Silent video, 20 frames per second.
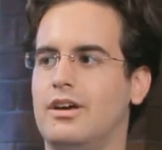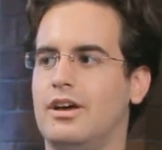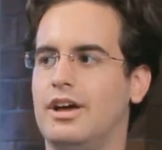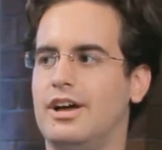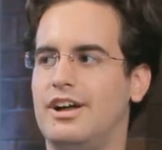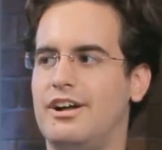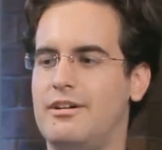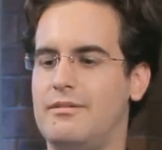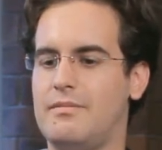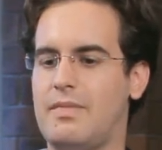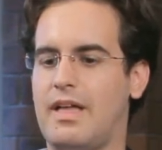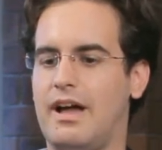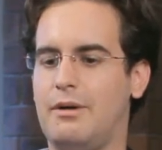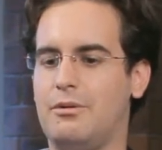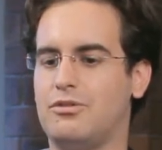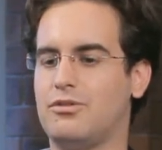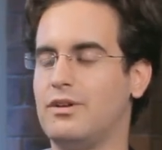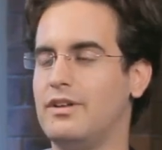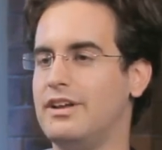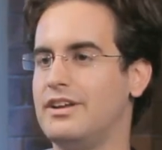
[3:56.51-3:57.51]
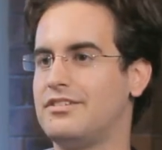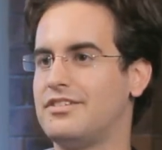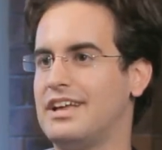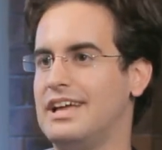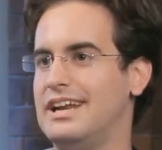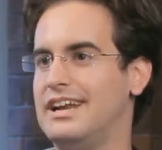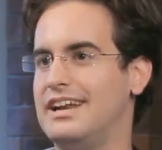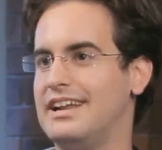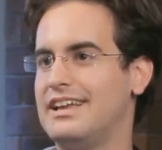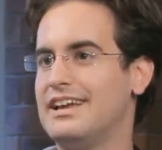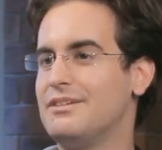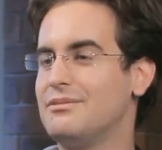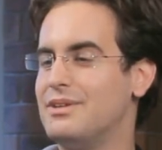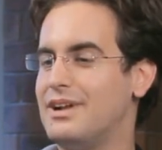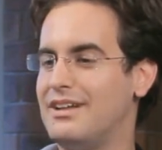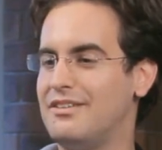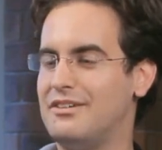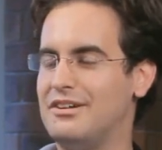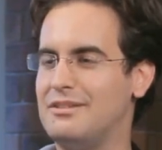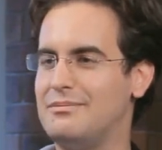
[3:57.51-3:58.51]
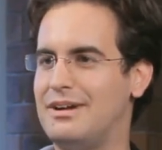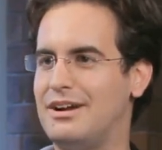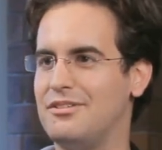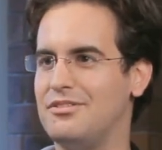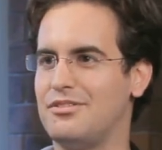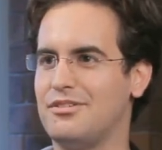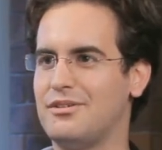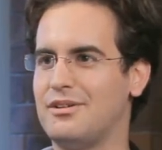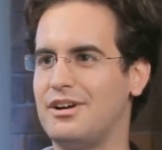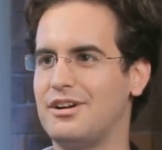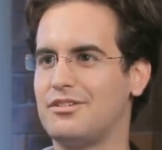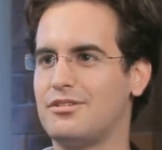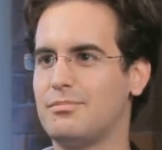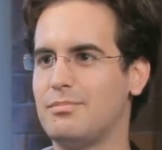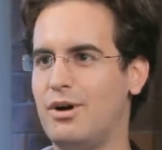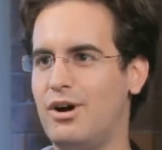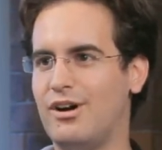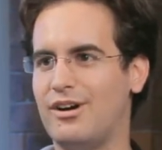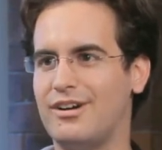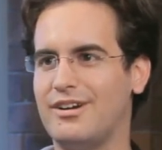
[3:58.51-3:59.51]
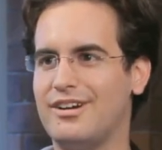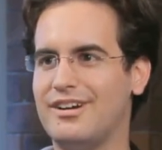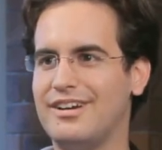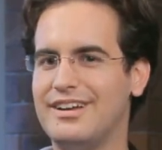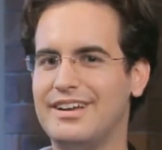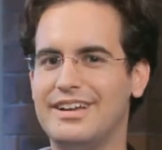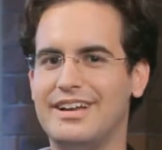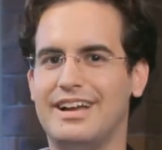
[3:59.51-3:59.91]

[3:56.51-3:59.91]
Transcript: I was really excited again when I learned about Xerox PARC.